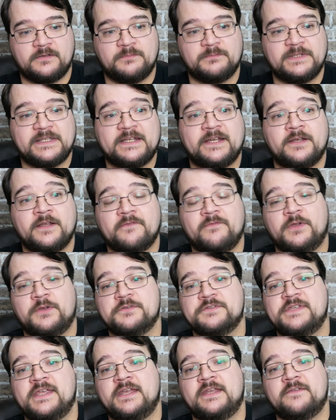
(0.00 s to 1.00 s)
complete enough
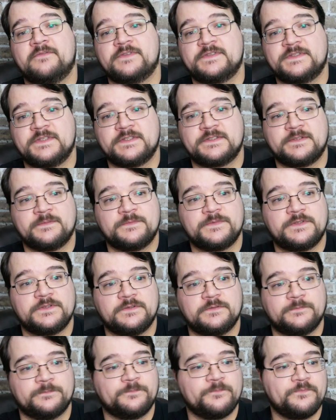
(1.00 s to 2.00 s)
understanding of the system
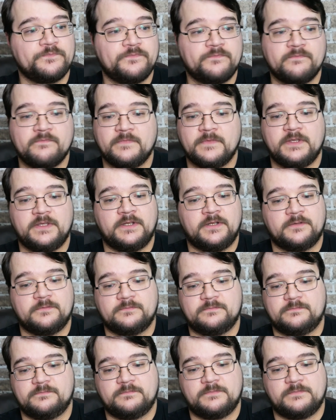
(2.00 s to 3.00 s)
to, you know,